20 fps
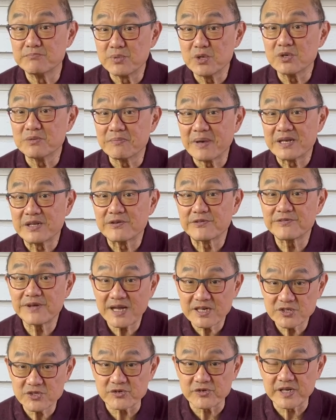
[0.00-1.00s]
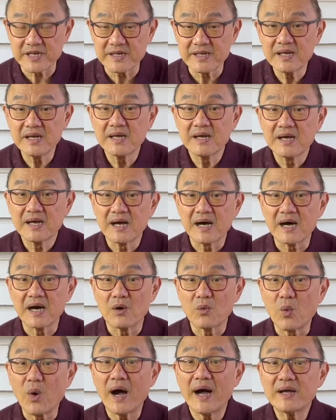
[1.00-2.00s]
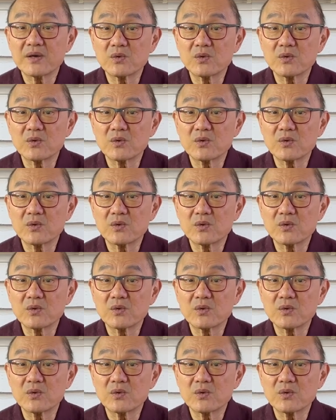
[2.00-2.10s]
boot manufacturing, uh, Wyatt